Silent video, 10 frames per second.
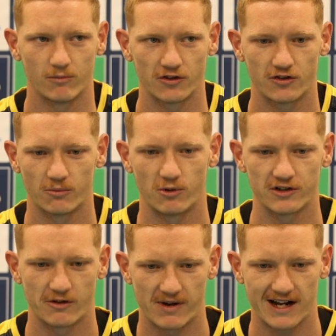most of the
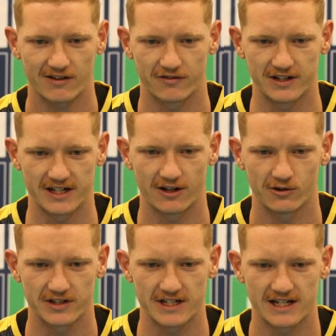boys are back, fit and
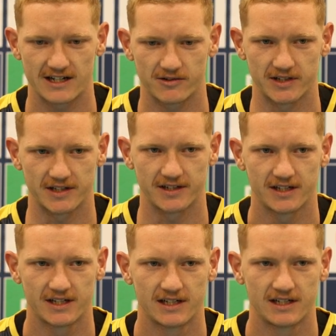healthy now,
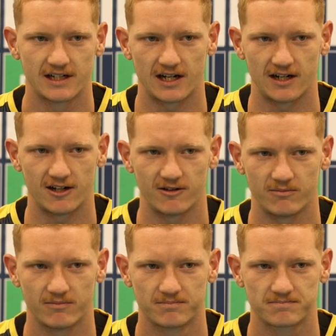and.
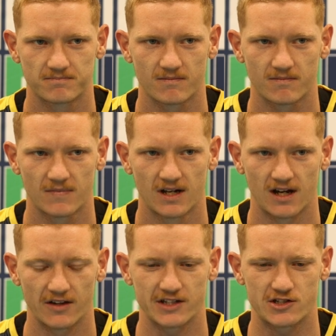Um,
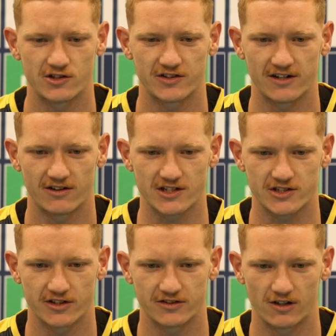I think Tuesday night
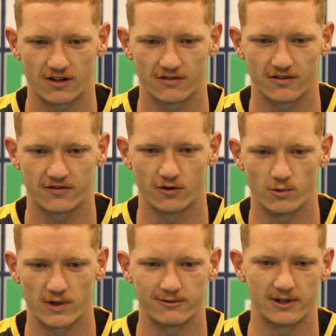shows a lot
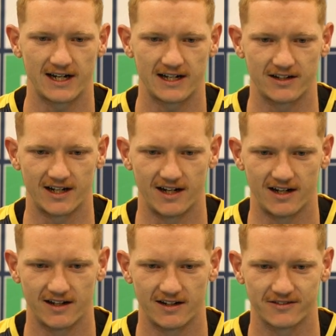for where we're at
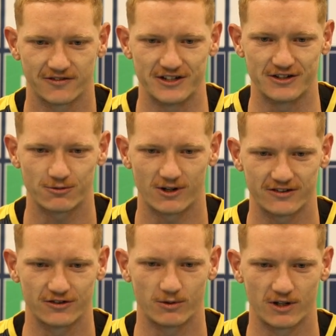uh, fitness
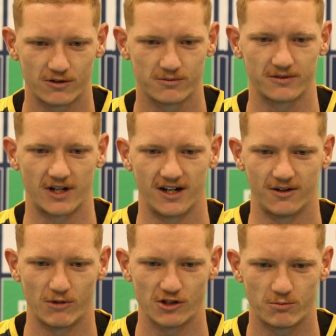wise as well.
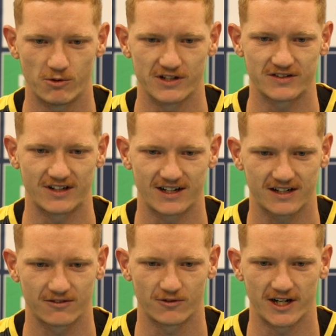Uh, most boys
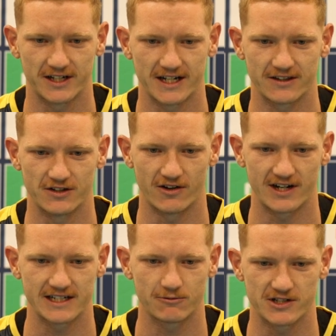like running out the
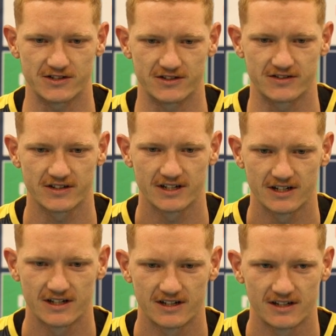90, which is
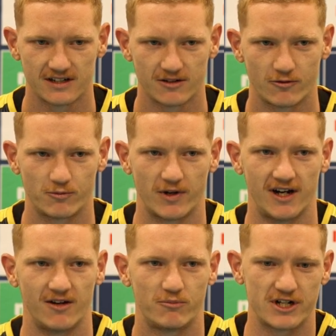
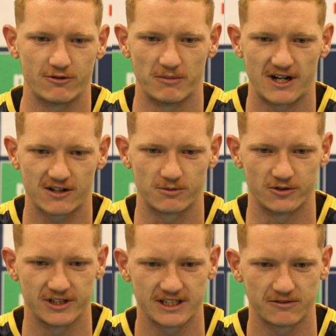um, pretty remarkable,
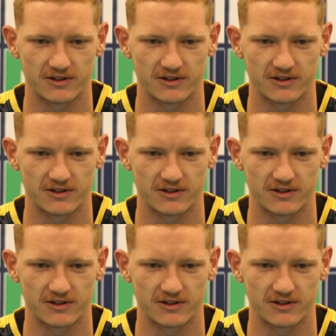really,